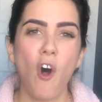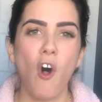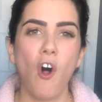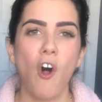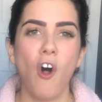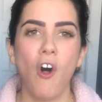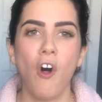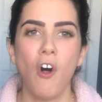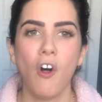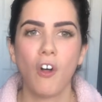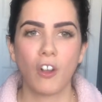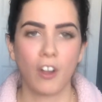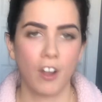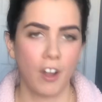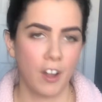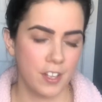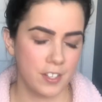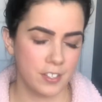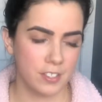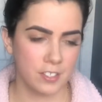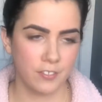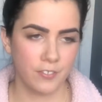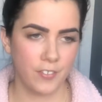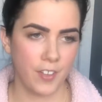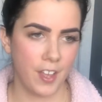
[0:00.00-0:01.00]
all
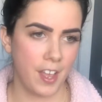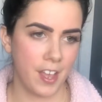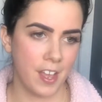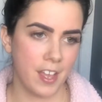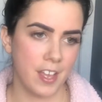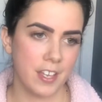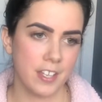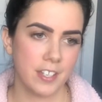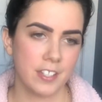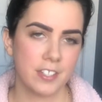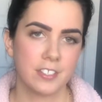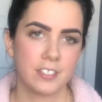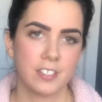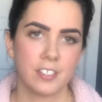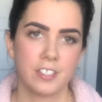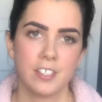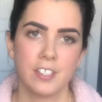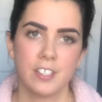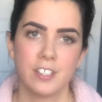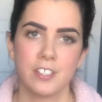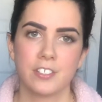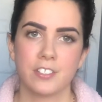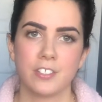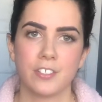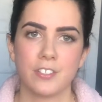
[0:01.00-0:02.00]
kinds of eggs
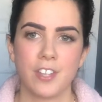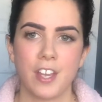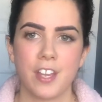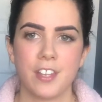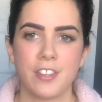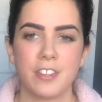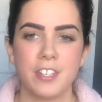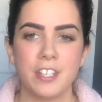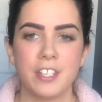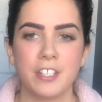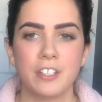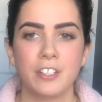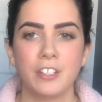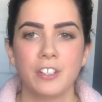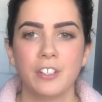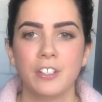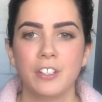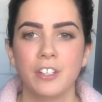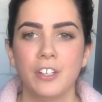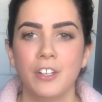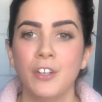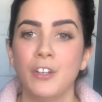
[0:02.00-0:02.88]
so that they can